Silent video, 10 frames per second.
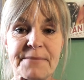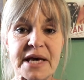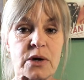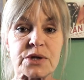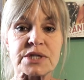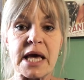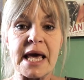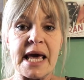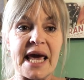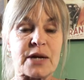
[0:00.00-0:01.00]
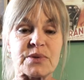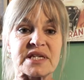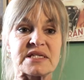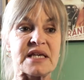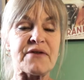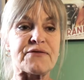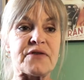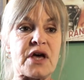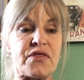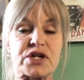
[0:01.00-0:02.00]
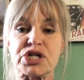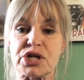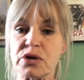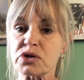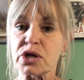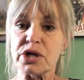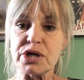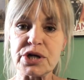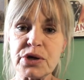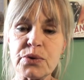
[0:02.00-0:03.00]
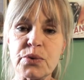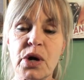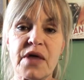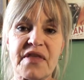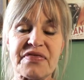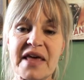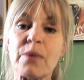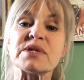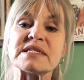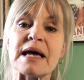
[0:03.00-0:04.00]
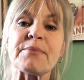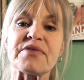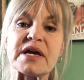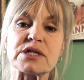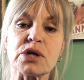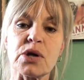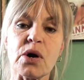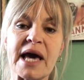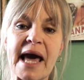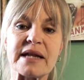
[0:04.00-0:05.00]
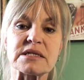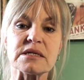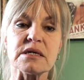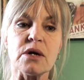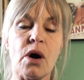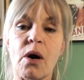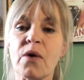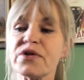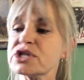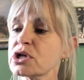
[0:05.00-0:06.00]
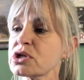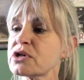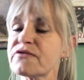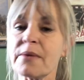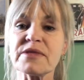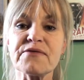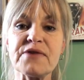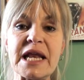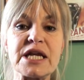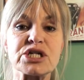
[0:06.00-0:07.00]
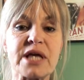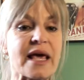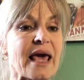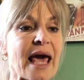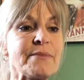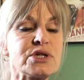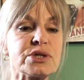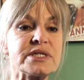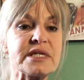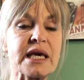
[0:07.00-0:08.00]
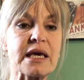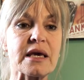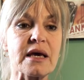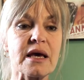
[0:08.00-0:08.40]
because it was as if the children knew that there was something to look at. All the children from the village, they came to see.